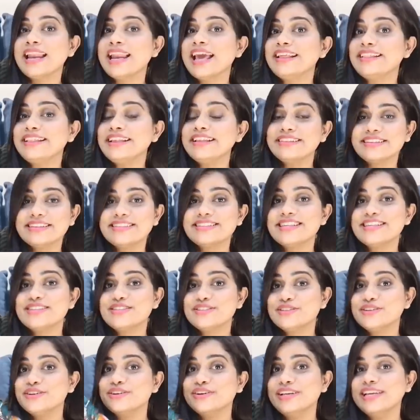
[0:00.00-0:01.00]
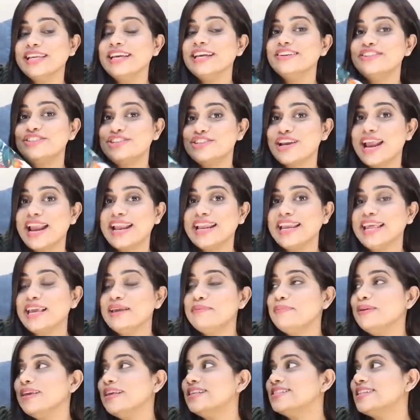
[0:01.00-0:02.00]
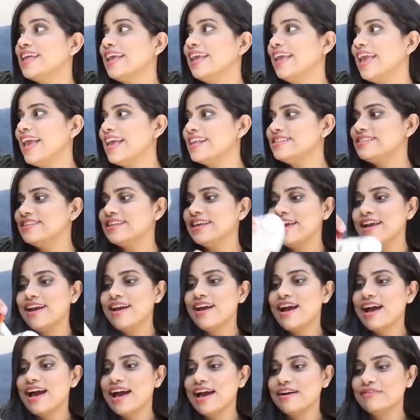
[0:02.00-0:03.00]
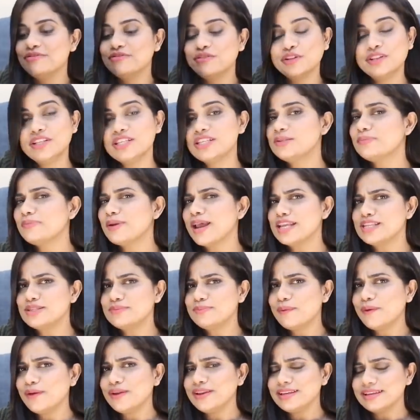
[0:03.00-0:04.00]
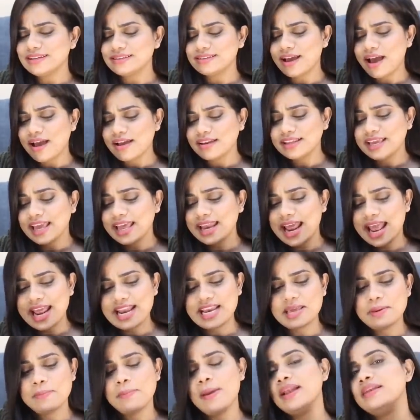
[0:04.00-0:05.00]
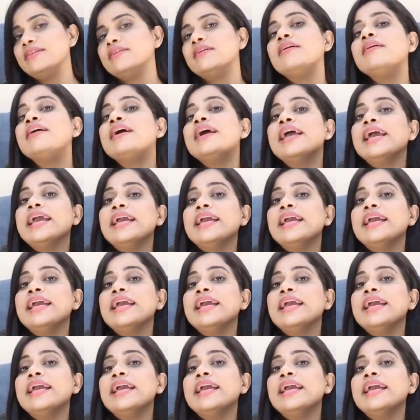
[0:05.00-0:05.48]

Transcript: I think this is really a trending piece, I guess. For this price point, it can't get any better.